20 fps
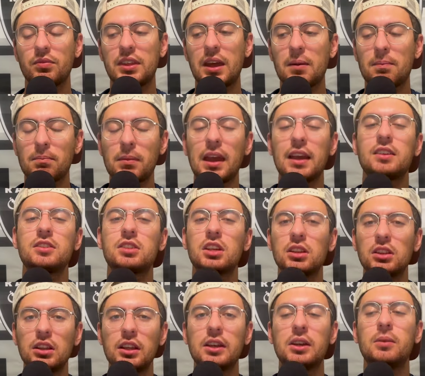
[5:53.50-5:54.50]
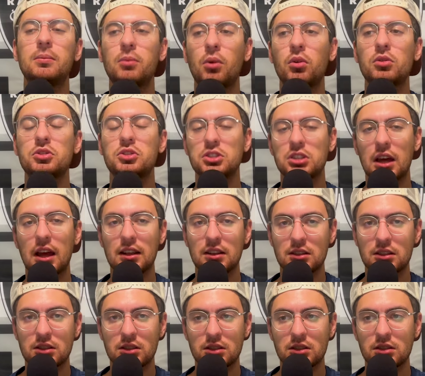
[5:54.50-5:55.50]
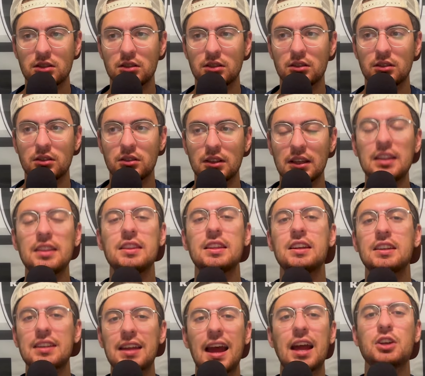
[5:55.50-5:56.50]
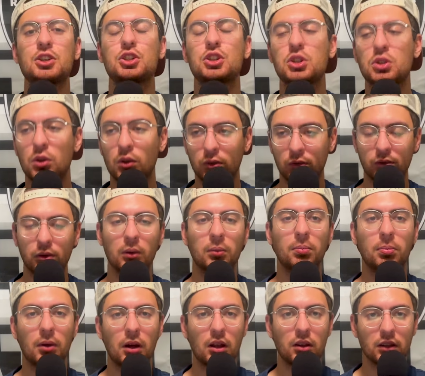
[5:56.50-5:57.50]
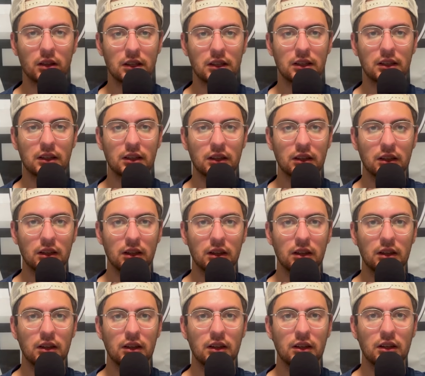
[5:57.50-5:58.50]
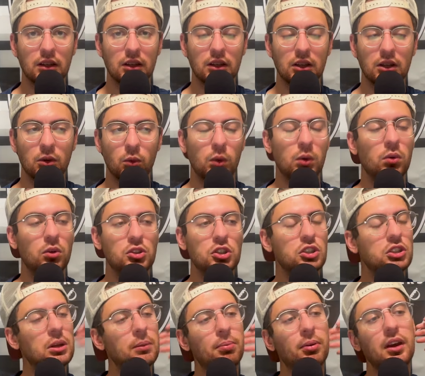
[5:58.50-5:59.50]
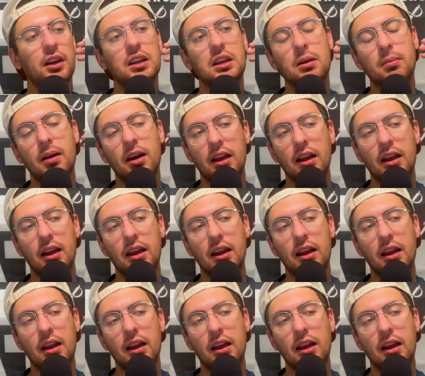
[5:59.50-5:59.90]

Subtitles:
that makes a little more sense in the National Football League. We were just complaining